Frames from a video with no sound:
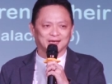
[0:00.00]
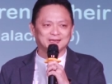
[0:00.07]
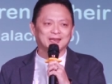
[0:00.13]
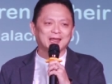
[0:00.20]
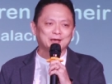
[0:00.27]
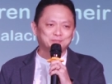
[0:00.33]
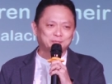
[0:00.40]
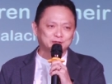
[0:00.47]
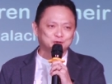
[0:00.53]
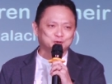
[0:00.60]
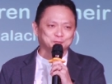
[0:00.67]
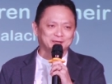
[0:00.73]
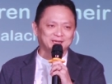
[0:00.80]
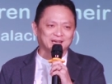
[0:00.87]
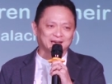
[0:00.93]
And it happened
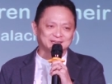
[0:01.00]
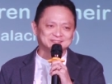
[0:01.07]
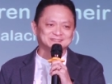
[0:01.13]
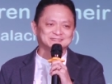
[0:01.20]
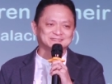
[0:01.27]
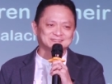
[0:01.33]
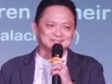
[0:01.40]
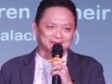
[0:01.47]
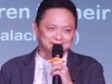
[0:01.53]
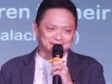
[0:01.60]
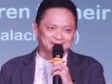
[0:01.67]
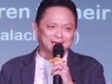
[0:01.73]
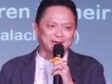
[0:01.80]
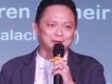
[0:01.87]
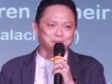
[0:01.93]
to be a
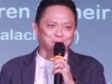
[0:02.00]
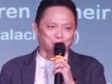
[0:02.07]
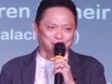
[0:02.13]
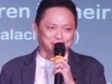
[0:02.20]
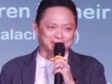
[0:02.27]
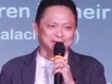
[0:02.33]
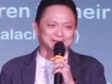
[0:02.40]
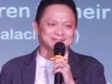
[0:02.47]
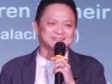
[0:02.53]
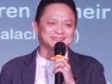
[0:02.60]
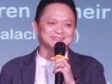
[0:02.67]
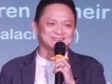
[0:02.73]
Sunday morning.